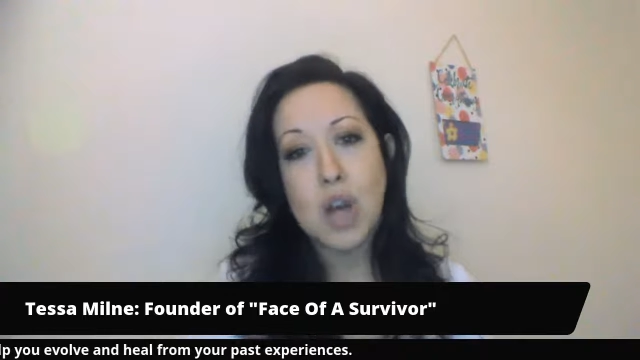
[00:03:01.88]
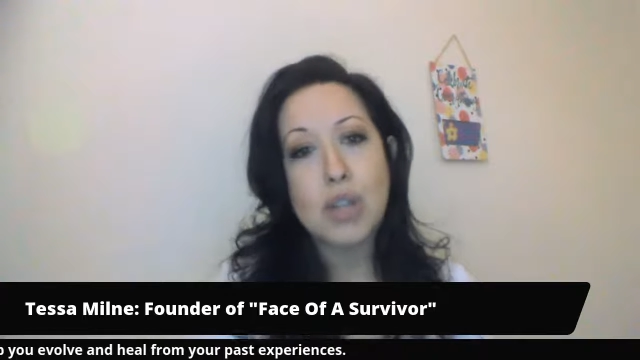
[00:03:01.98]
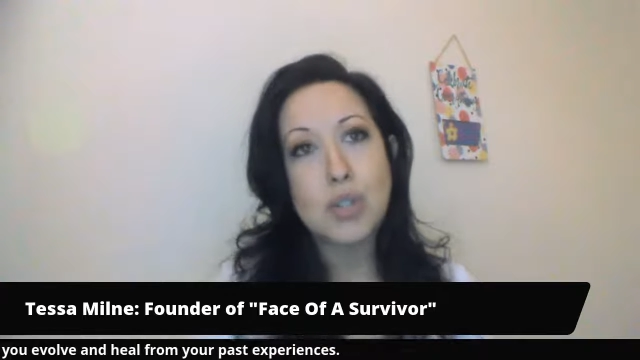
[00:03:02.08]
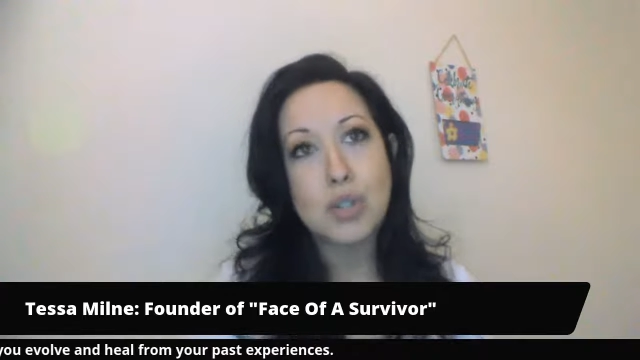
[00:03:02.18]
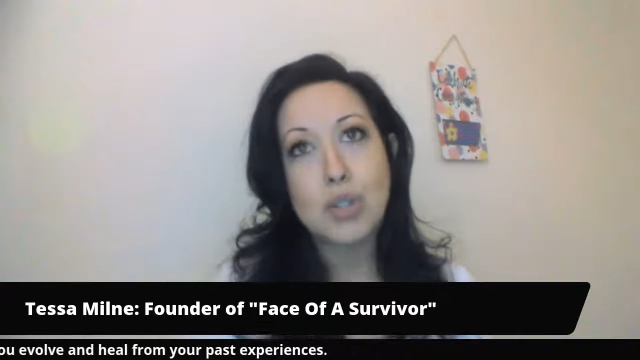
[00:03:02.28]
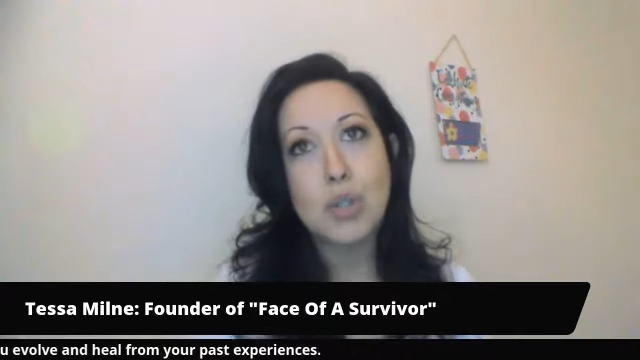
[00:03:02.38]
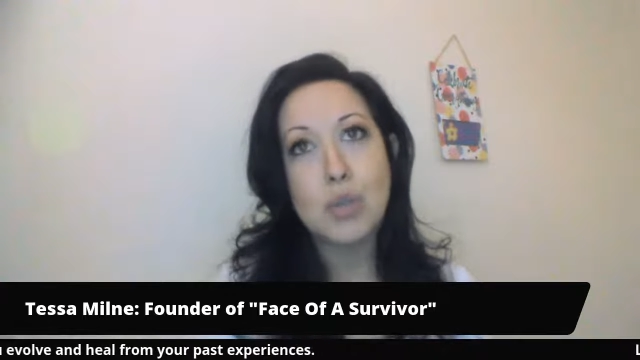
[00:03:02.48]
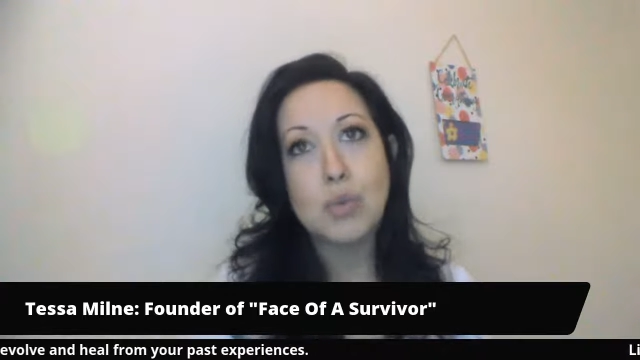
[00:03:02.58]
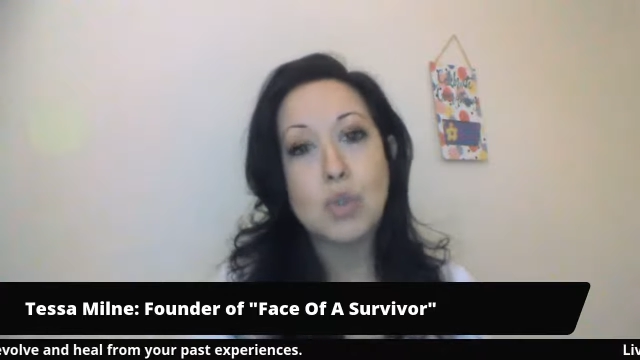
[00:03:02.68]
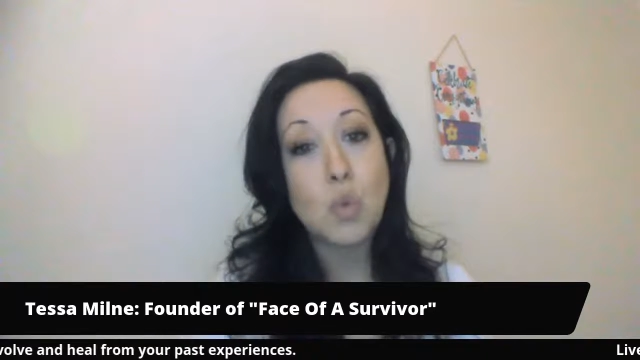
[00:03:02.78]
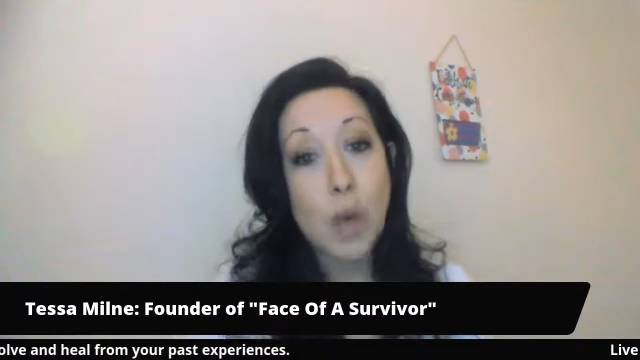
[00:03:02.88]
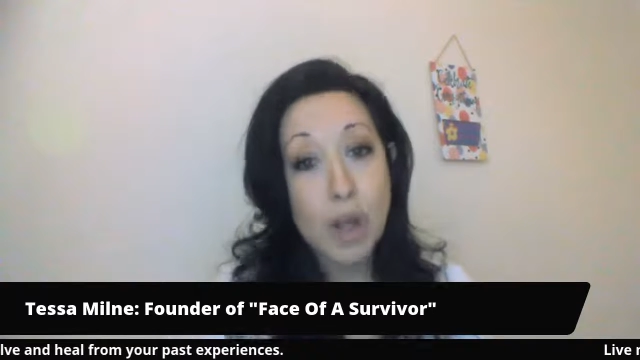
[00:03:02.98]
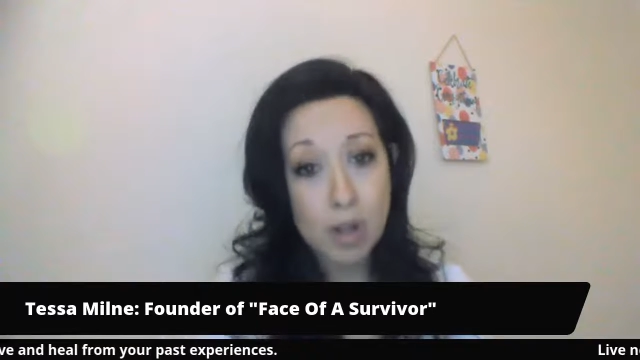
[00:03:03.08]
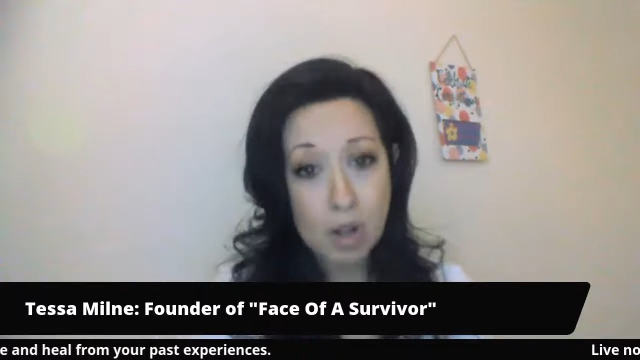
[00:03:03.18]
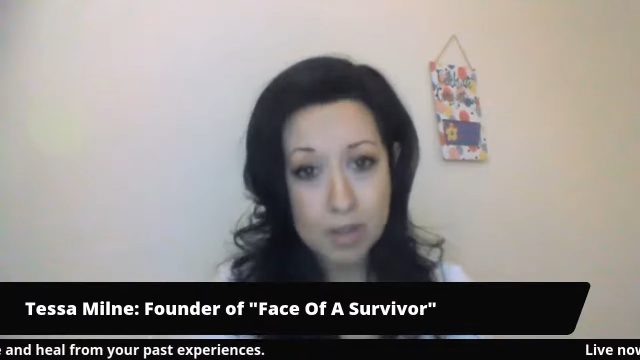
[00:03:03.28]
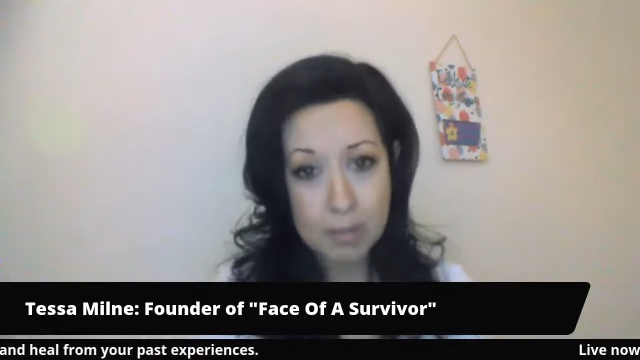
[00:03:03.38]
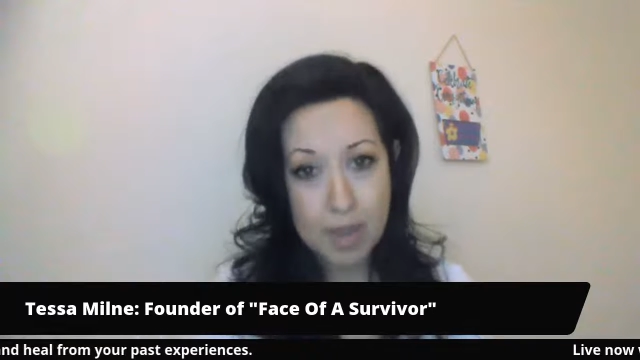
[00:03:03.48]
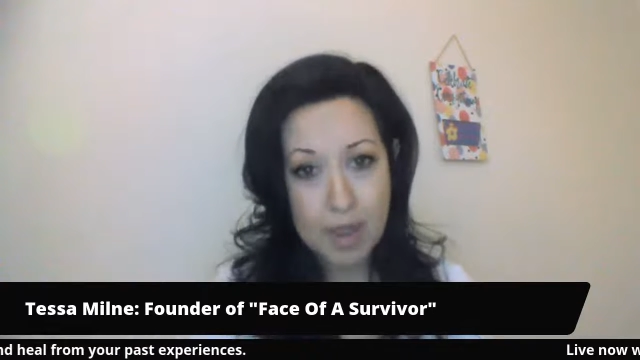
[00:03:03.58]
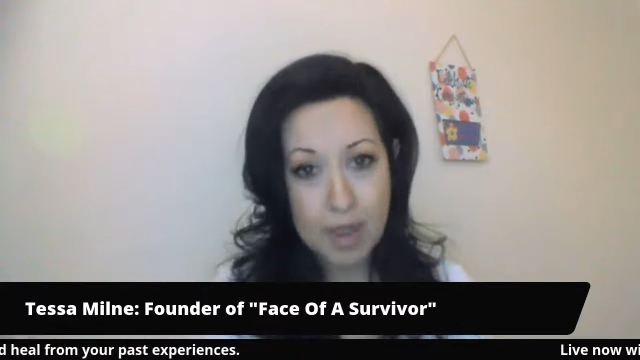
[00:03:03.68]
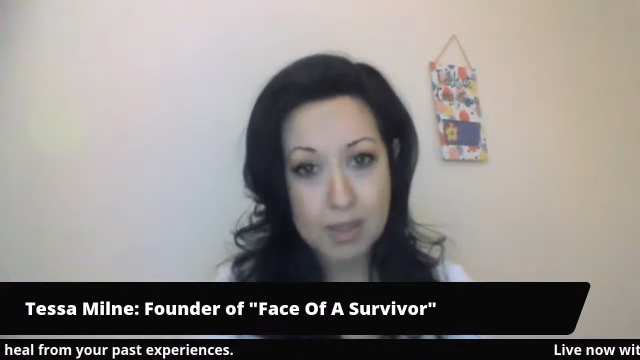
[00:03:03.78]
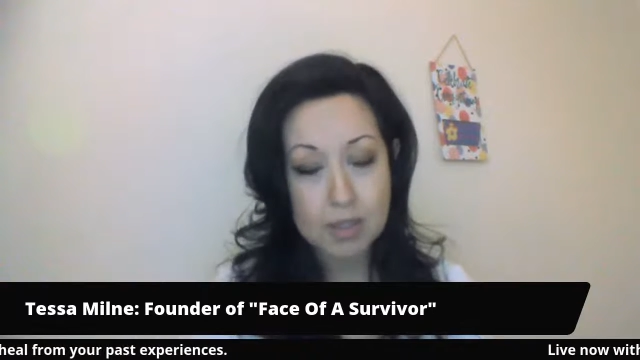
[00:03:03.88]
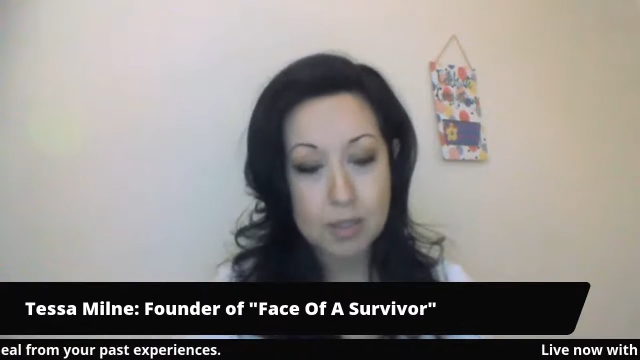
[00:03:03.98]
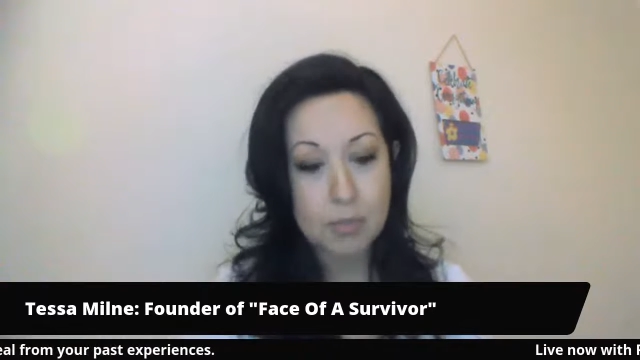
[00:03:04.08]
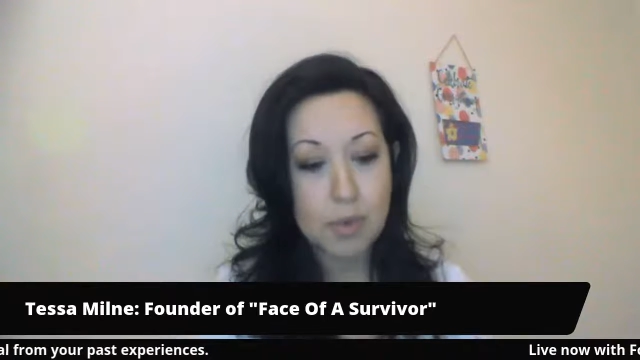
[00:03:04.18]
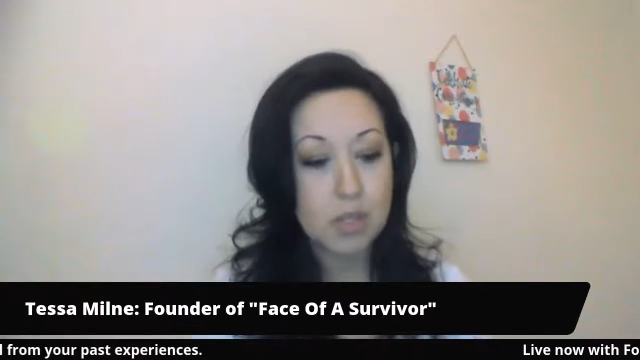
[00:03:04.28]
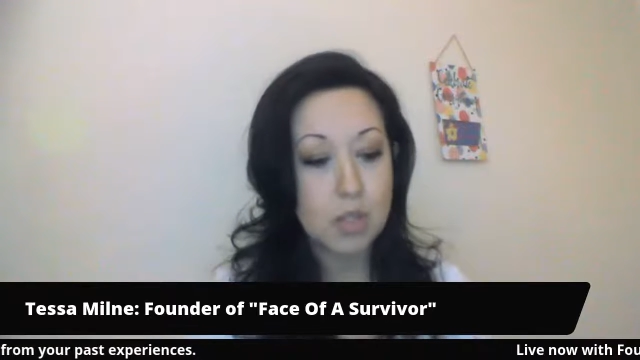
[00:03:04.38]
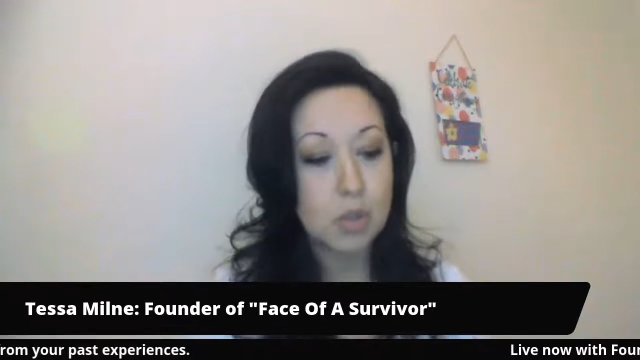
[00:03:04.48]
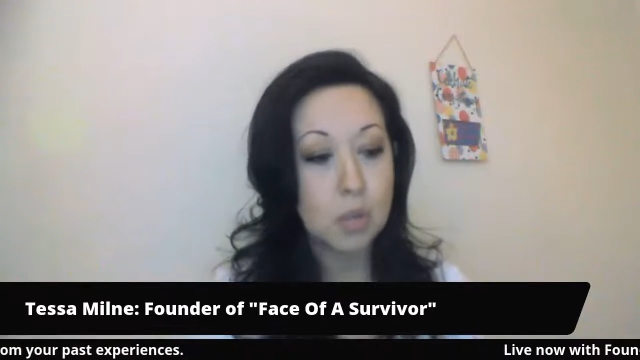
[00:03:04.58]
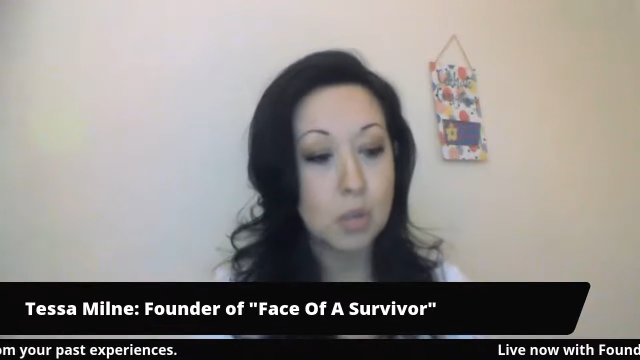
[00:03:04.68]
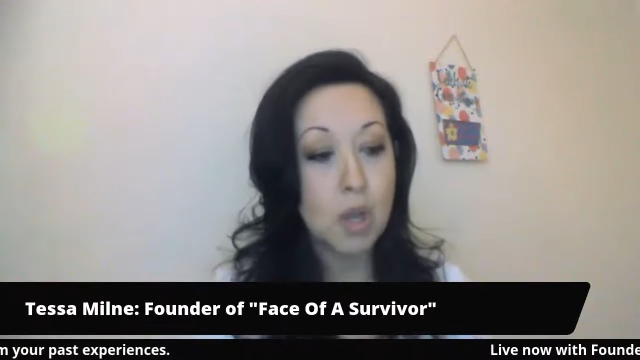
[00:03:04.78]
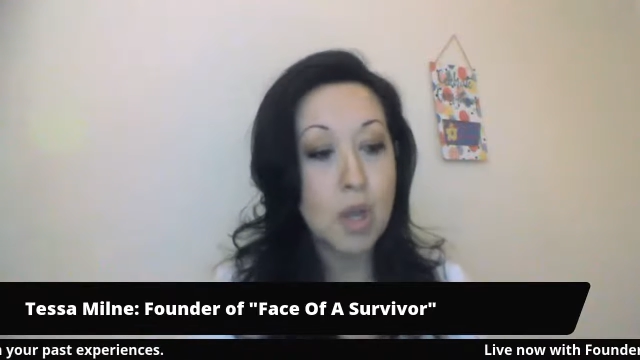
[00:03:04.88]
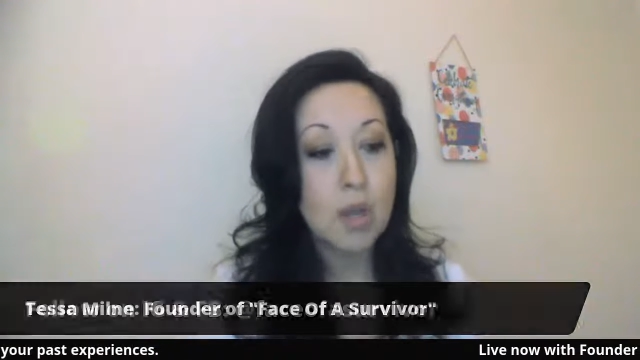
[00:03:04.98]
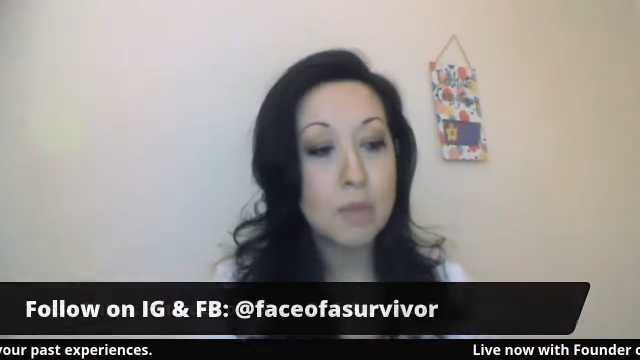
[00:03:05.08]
not to dwell on the past, but to